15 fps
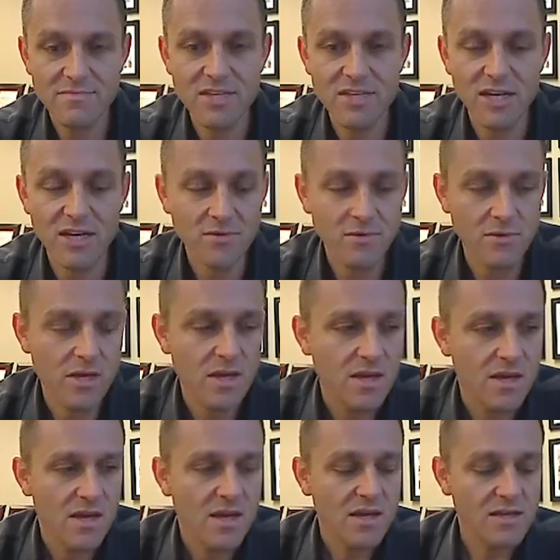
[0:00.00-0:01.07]
You know,
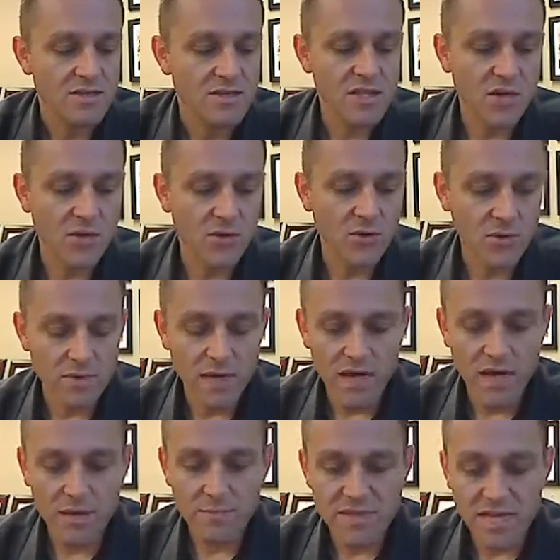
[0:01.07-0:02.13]
so
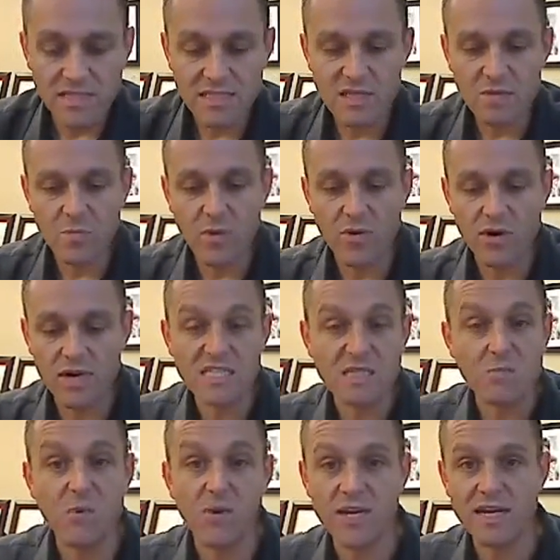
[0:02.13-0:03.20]
it's
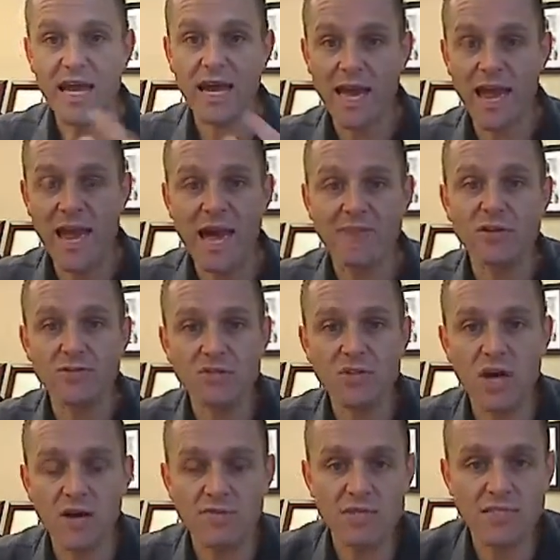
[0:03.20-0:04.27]
important to kind of have those
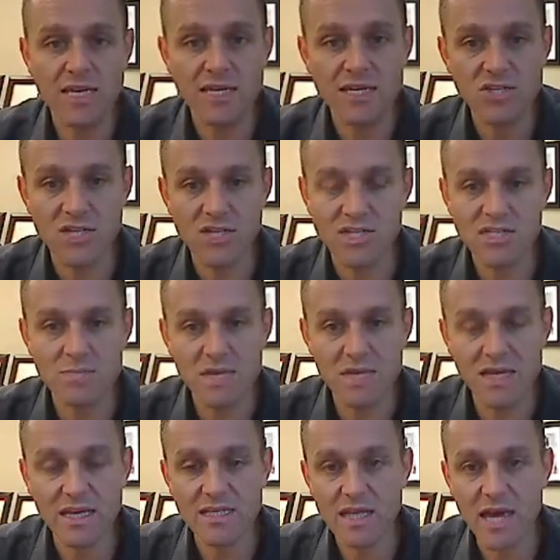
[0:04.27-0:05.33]
conversations,
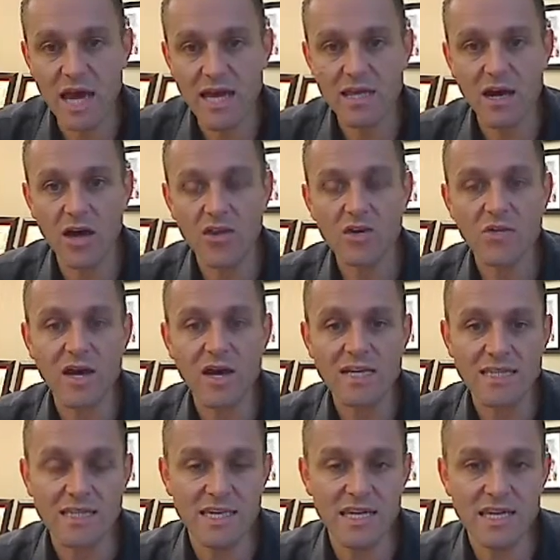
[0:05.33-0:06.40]
because otherwise
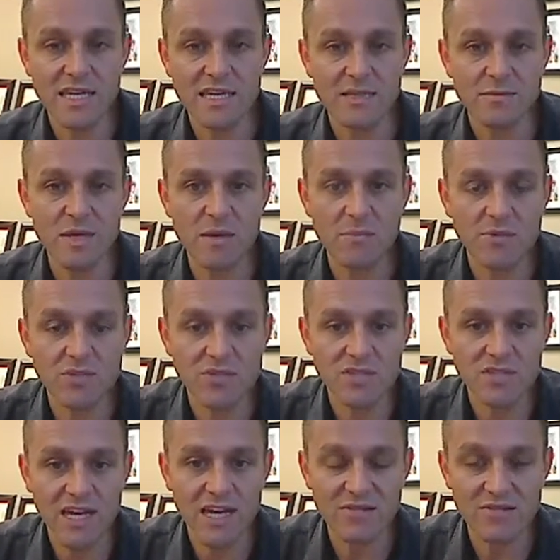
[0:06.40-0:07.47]
I think people
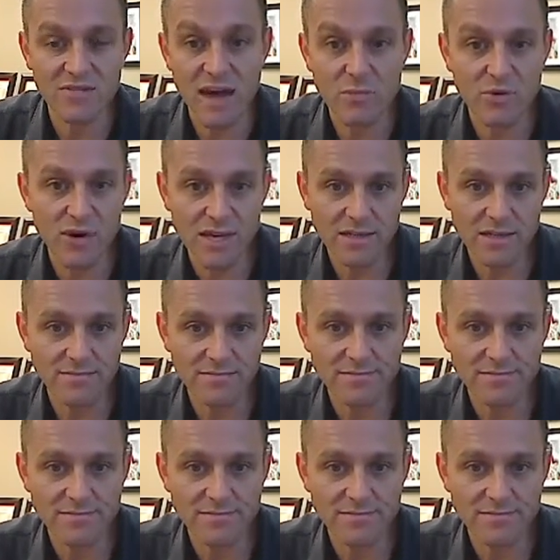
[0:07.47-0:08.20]
just kind of evaporate.